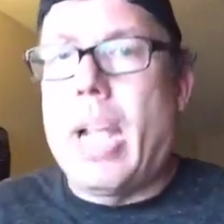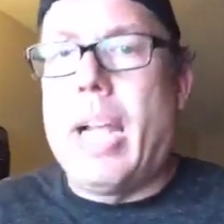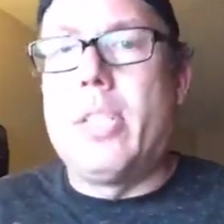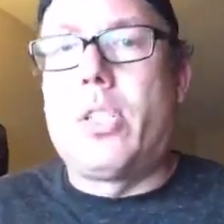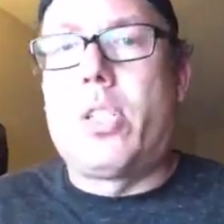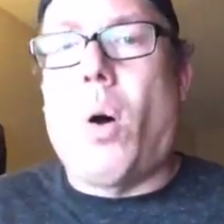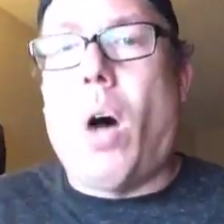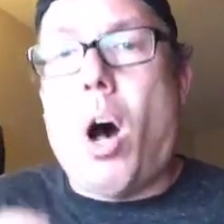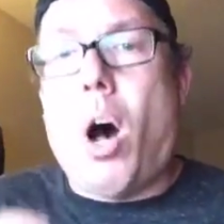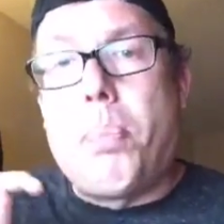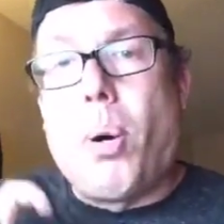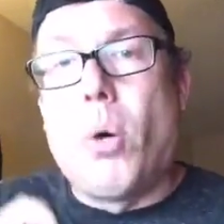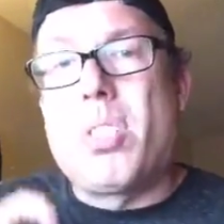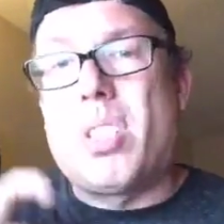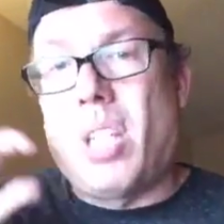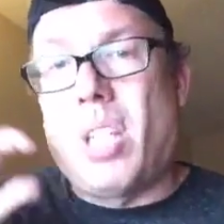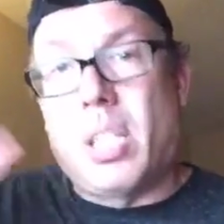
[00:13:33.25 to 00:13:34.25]
And so I'll
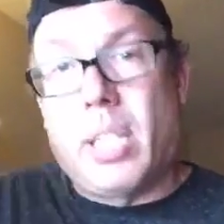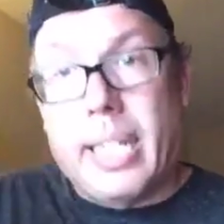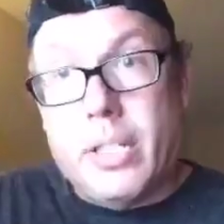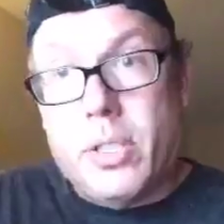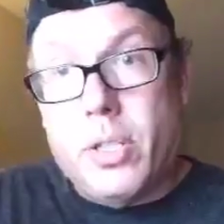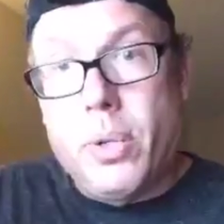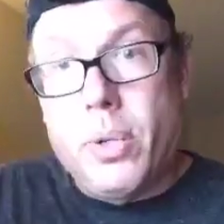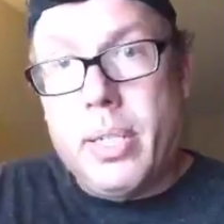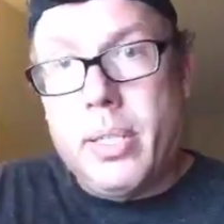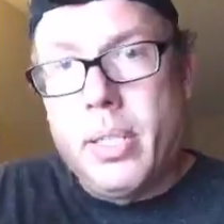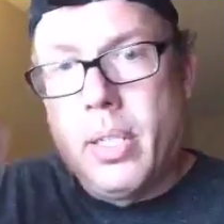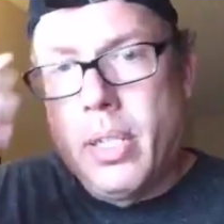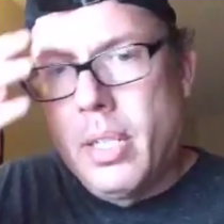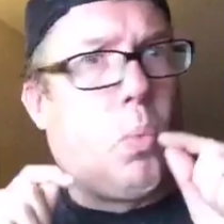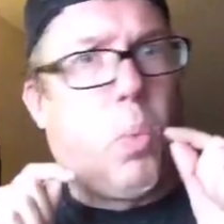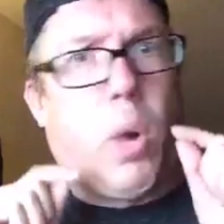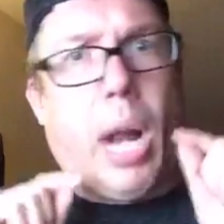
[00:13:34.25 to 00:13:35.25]
post the link to it.
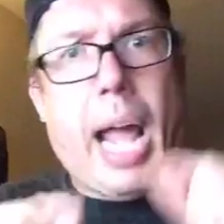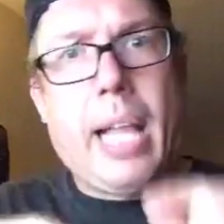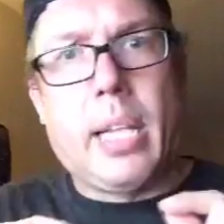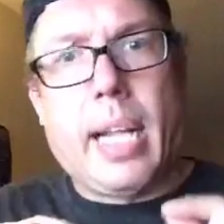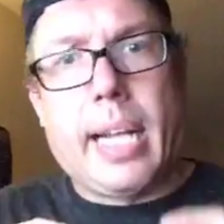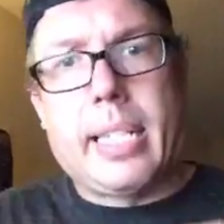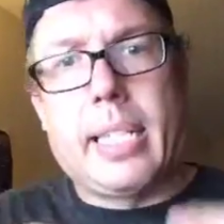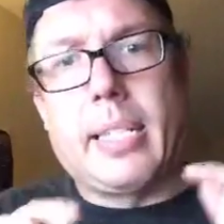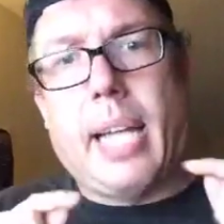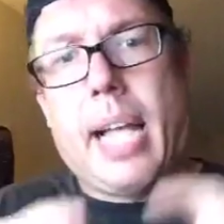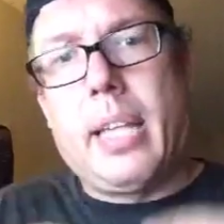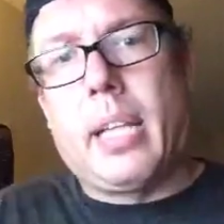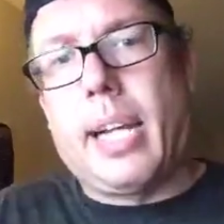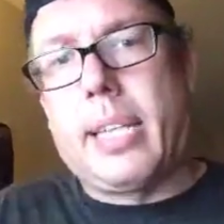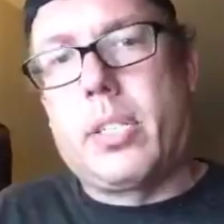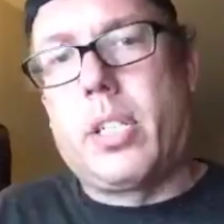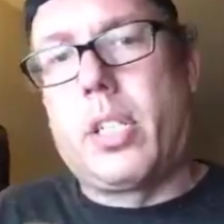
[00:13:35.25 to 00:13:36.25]
What I like is I
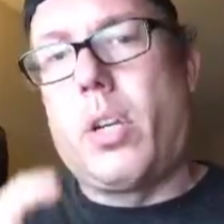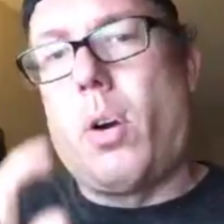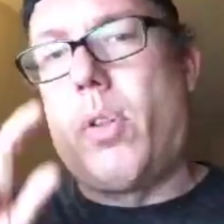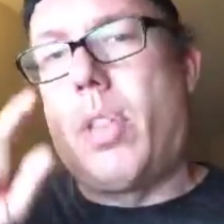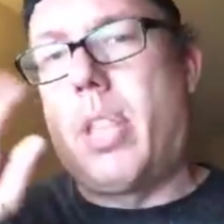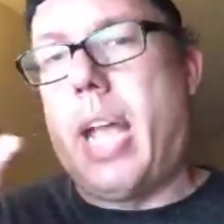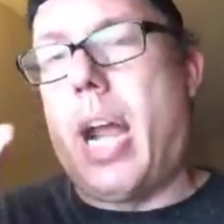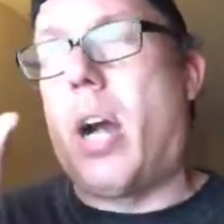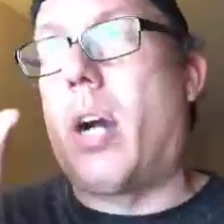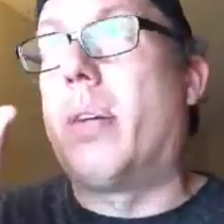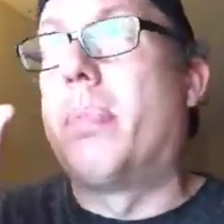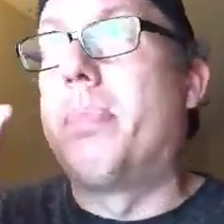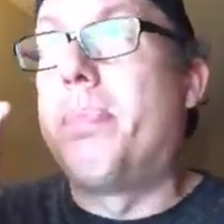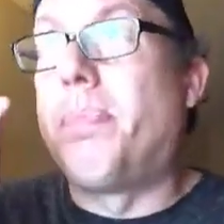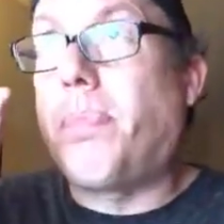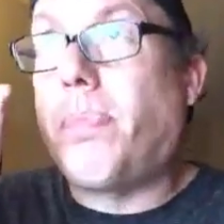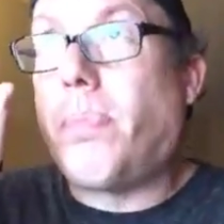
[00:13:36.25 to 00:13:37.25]
like to go there
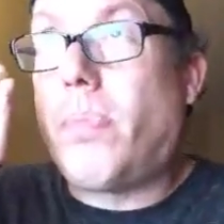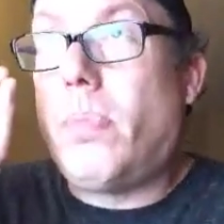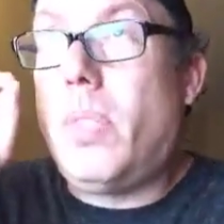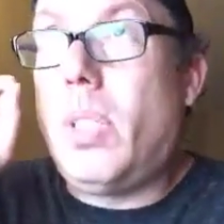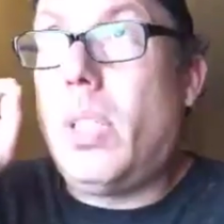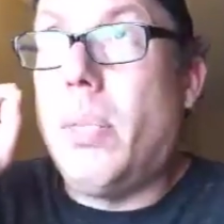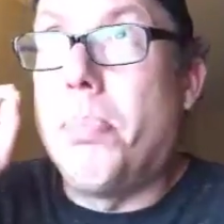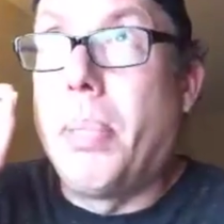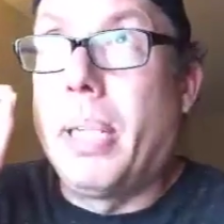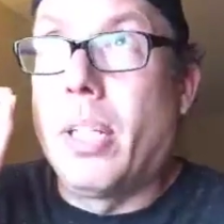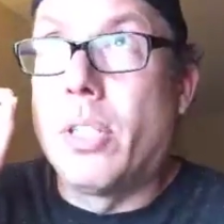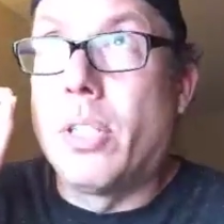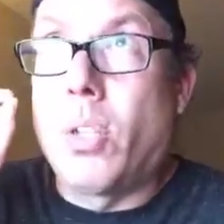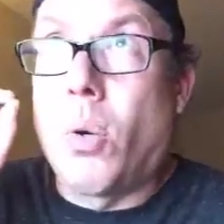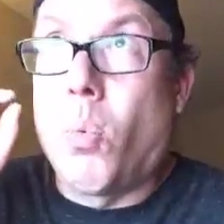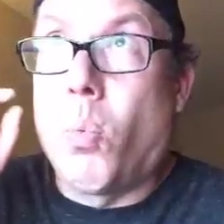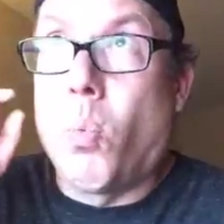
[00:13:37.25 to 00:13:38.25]

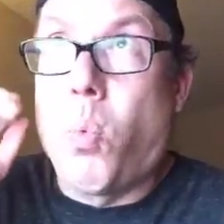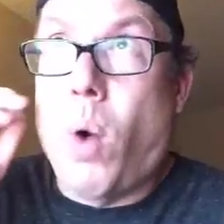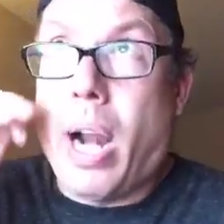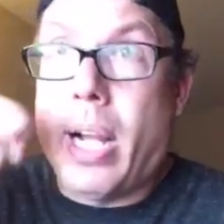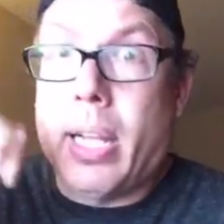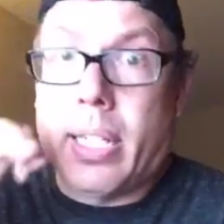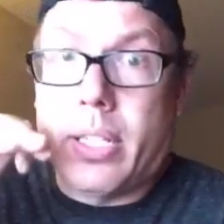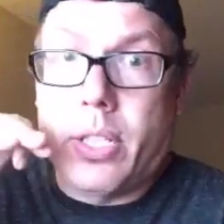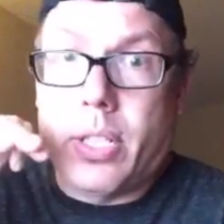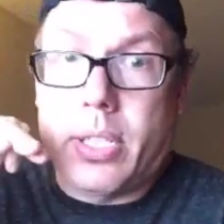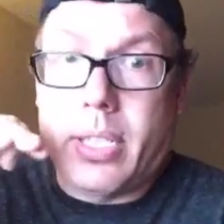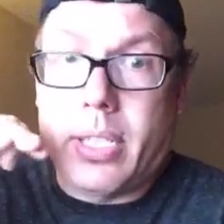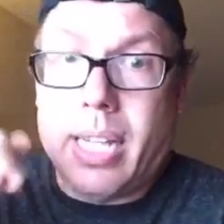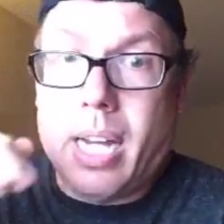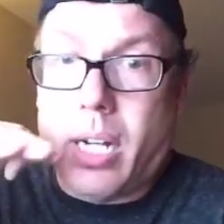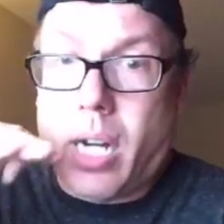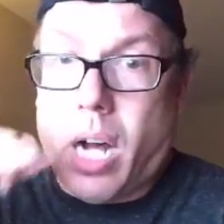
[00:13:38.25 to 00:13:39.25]
because what I like to
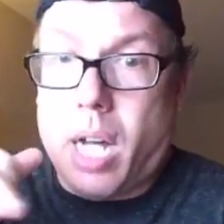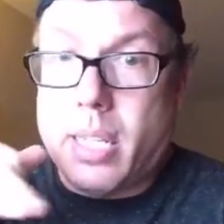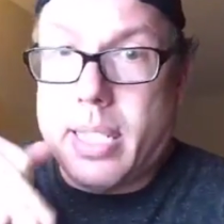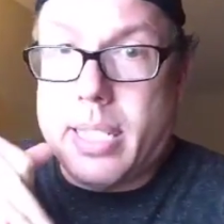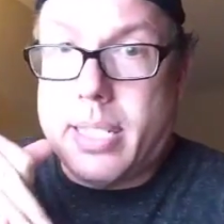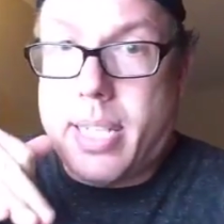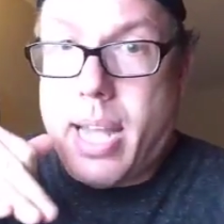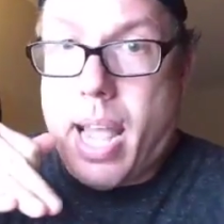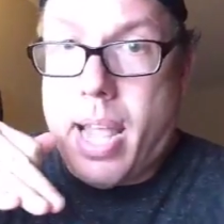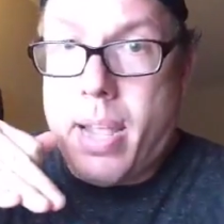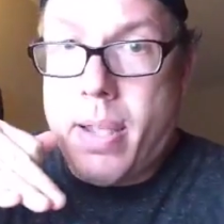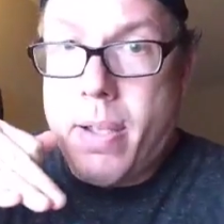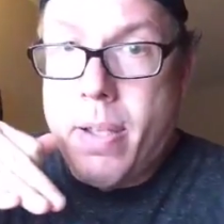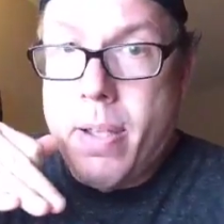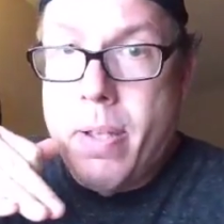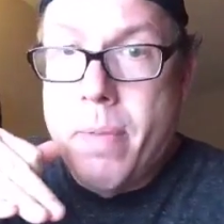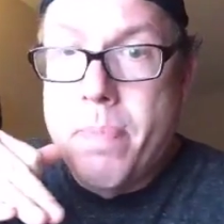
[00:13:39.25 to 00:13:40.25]
see on, on this day
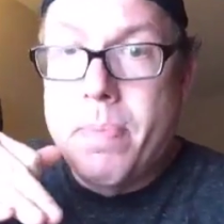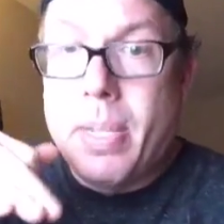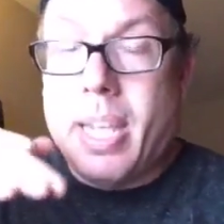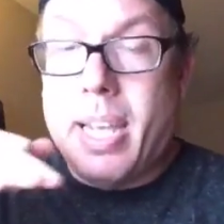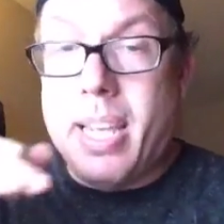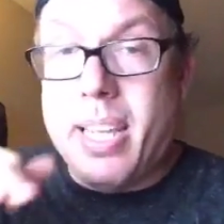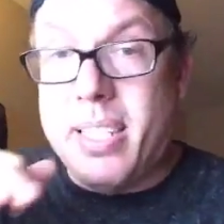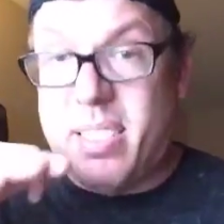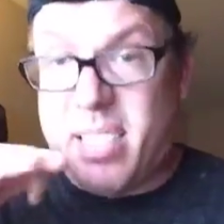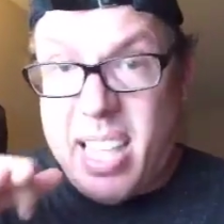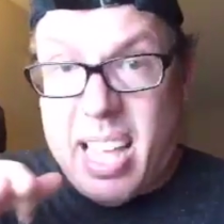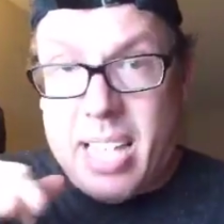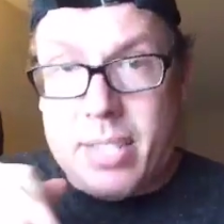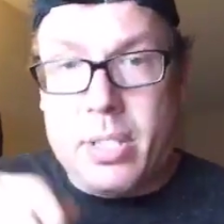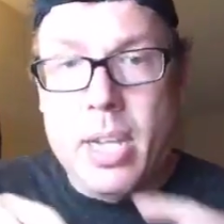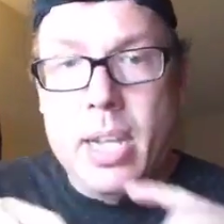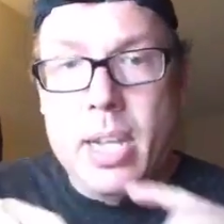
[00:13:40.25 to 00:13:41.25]
is
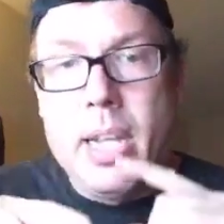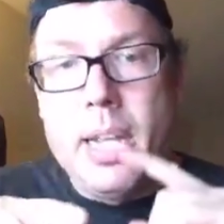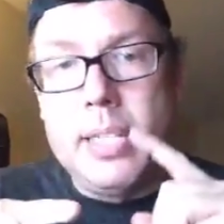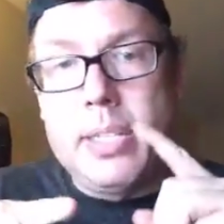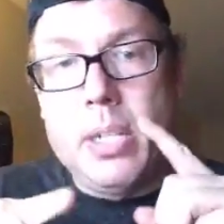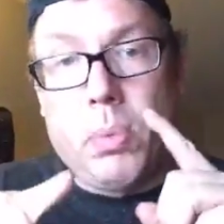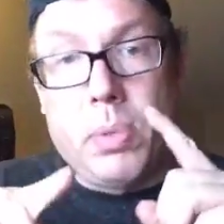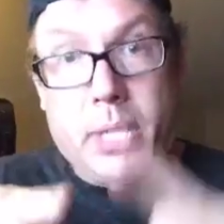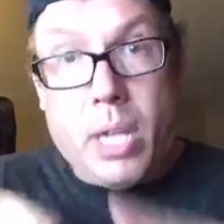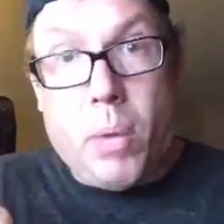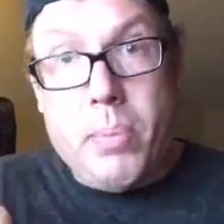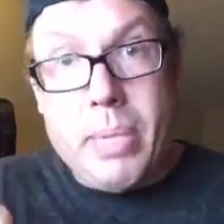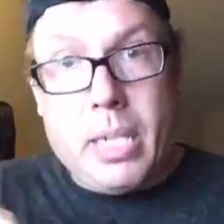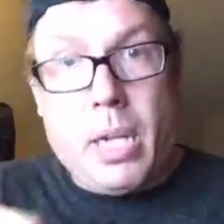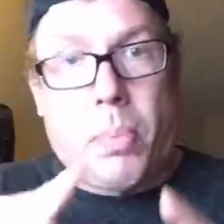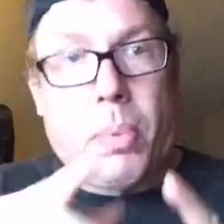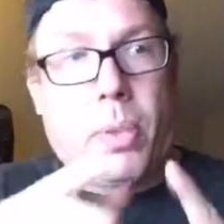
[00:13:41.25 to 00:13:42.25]
this is it will tell
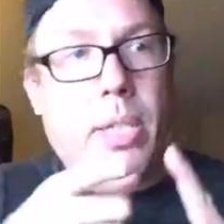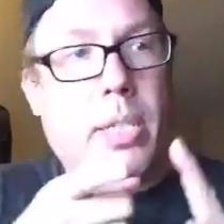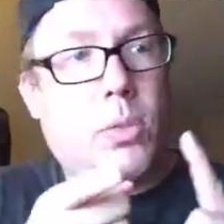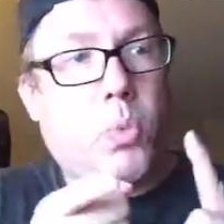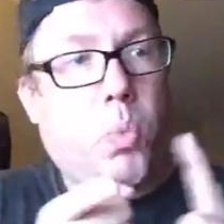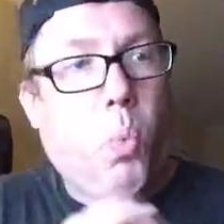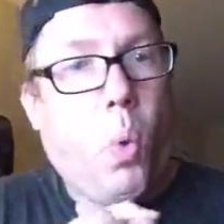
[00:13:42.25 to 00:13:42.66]
me a couple things.